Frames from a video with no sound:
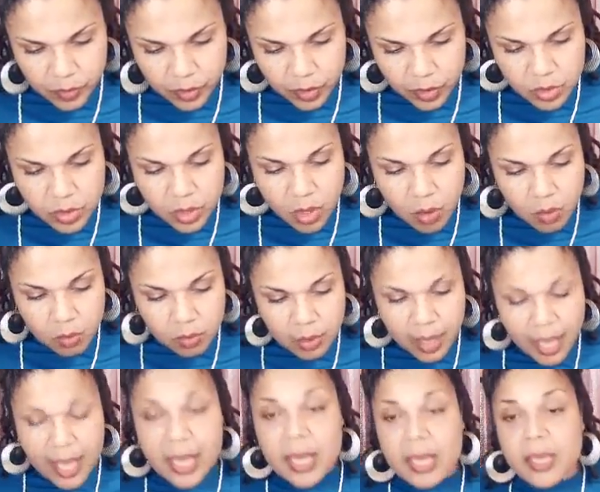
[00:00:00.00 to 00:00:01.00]
So
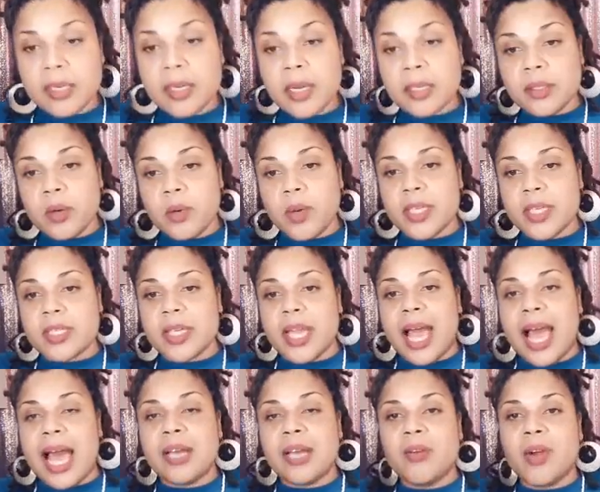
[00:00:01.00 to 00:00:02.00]
another question:
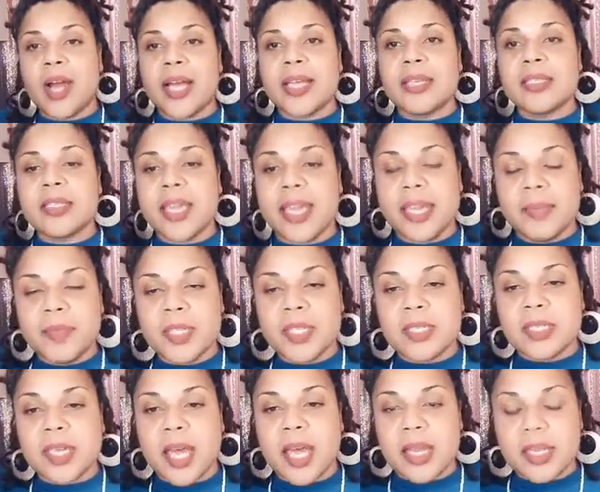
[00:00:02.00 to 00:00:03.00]
how do I escape
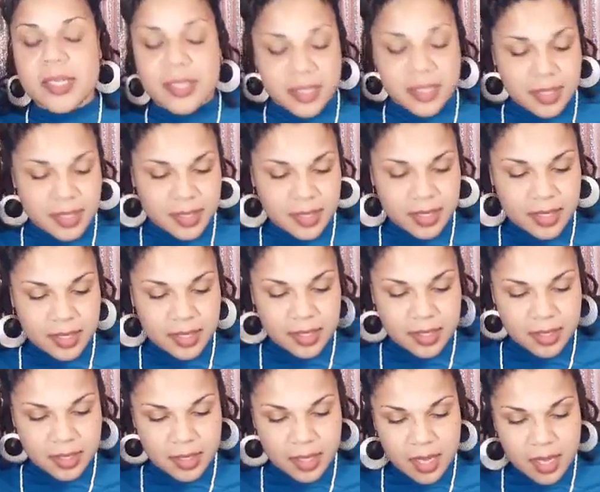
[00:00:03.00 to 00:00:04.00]
this constant
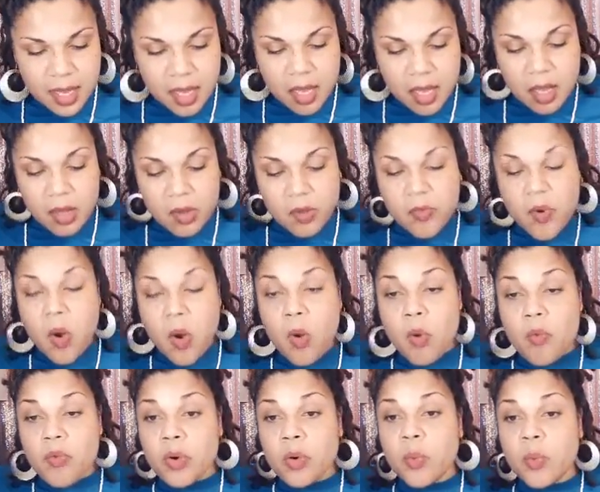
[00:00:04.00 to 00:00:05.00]
sense of
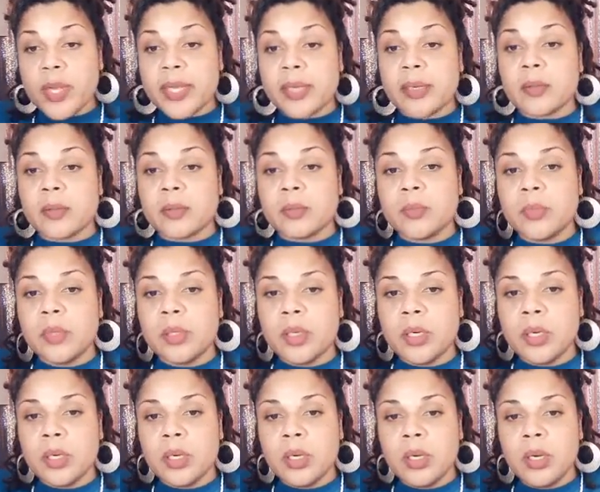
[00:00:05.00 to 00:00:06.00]
overwhelm?
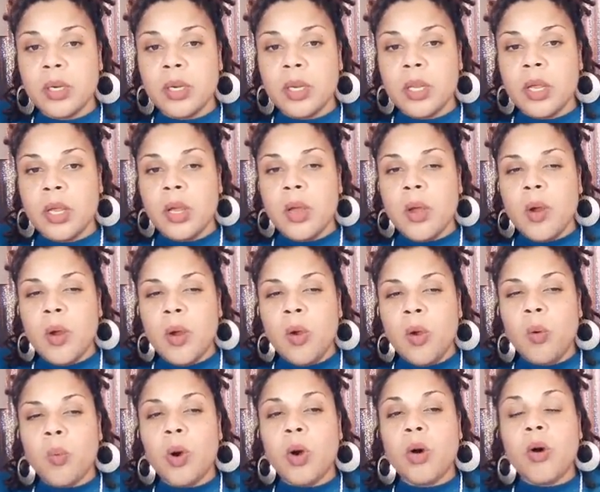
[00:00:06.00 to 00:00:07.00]

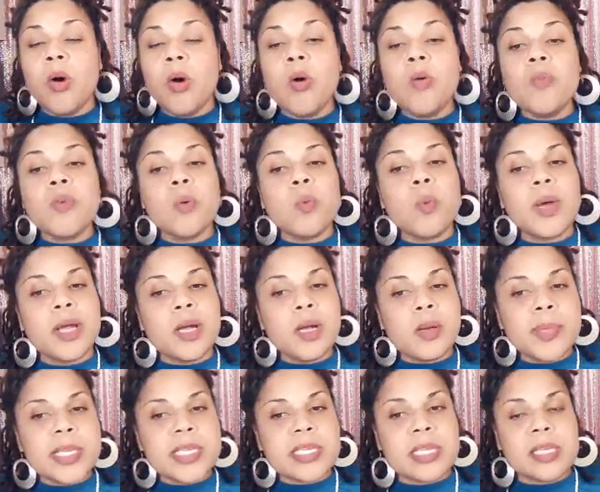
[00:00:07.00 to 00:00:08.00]
Well,
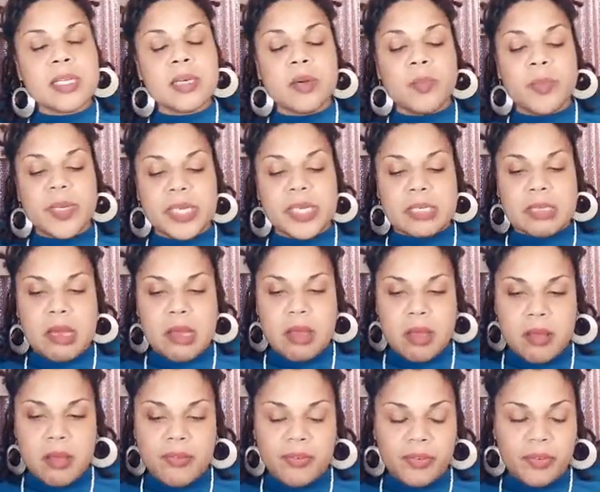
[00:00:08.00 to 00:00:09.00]
overwhelm is a little bit
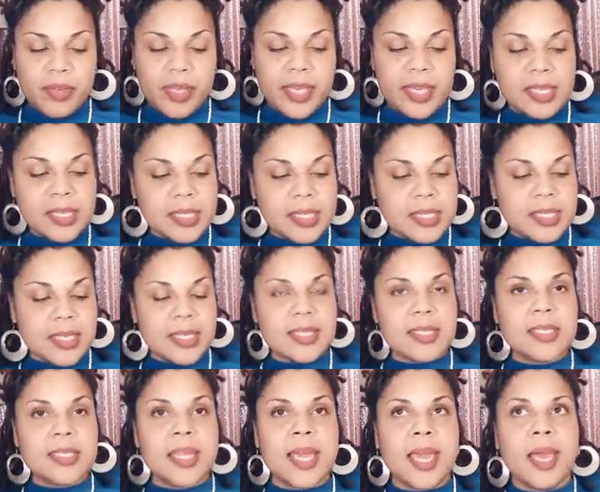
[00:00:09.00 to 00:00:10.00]
tough in the
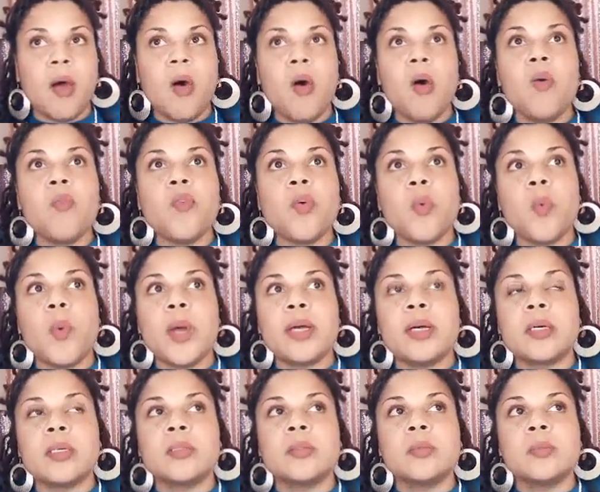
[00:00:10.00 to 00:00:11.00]
sense that
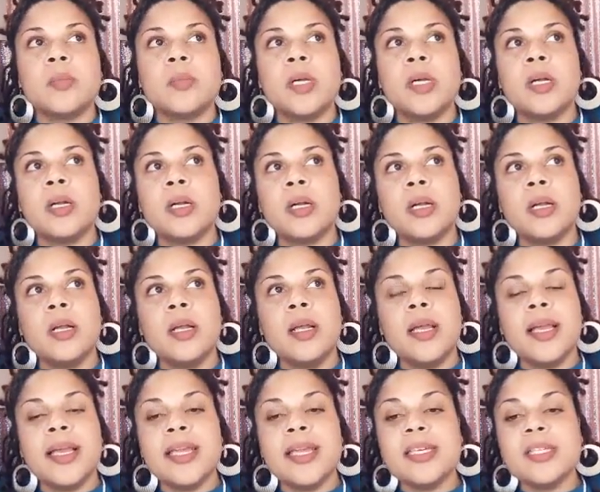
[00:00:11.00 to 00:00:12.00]
overwhelm
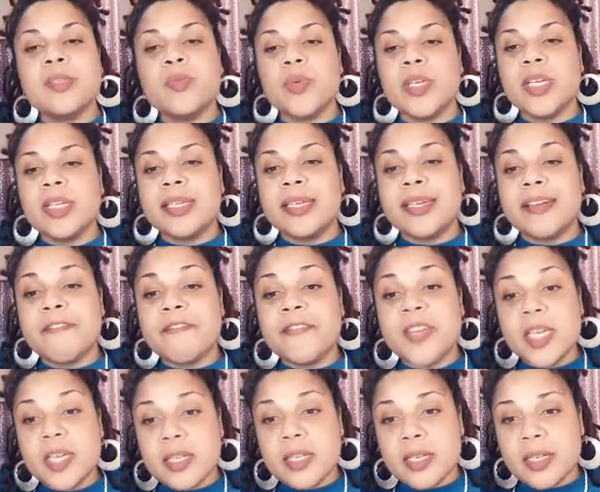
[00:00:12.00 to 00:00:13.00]
is really a
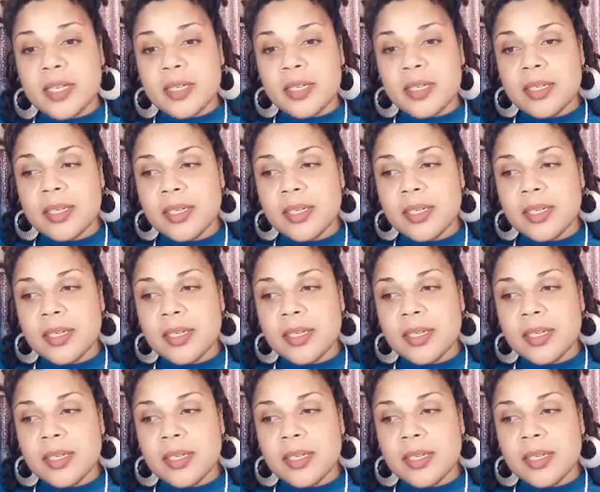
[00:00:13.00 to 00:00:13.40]
feeling,